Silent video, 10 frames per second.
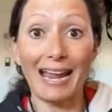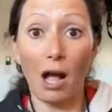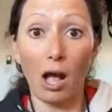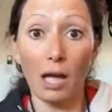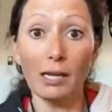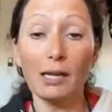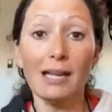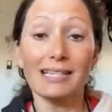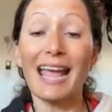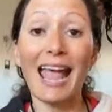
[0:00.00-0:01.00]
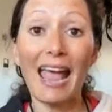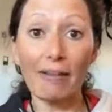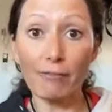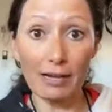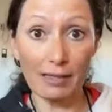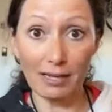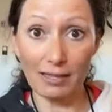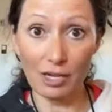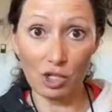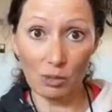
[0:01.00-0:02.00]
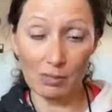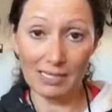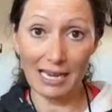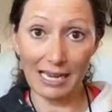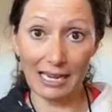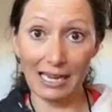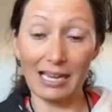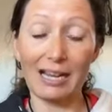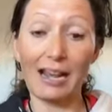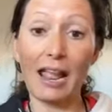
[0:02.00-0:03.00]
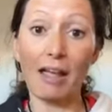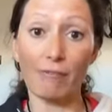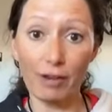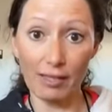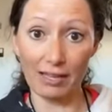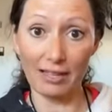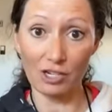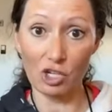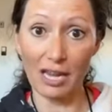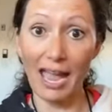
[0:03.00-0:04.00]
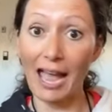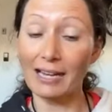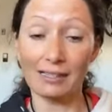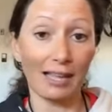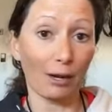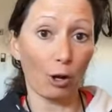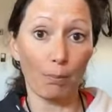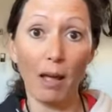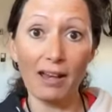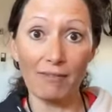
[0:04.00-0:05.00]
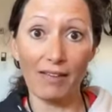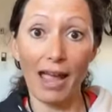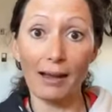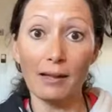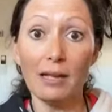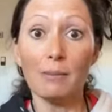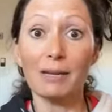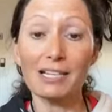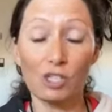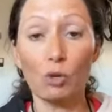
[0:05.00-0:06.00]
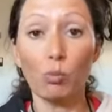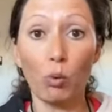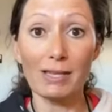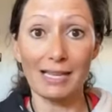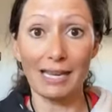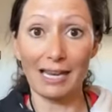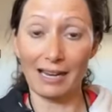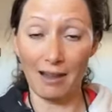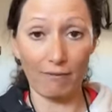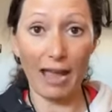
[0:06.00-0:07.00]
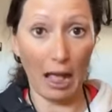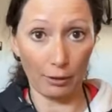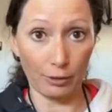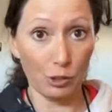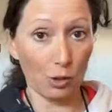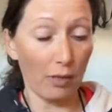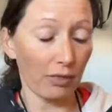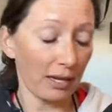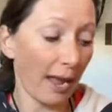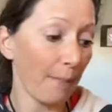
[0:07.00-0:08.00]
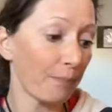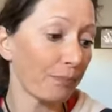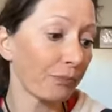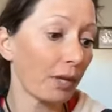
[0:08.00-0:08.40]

to hang on to everything that she was taking in and everything that she had, like her body fat, because she wasn't getting enough calories throughout the day.